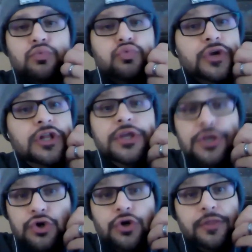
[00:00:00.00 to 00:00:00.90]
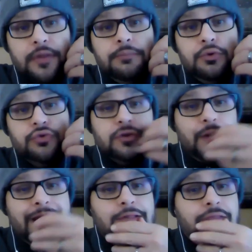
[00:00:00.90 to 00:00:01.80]
really good in their boots and
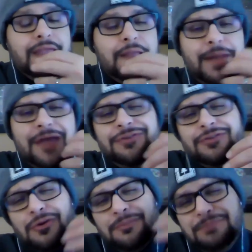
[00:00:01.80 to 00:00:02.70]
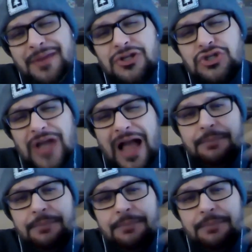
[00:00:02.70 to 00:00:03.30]
waggle game. I think their big shot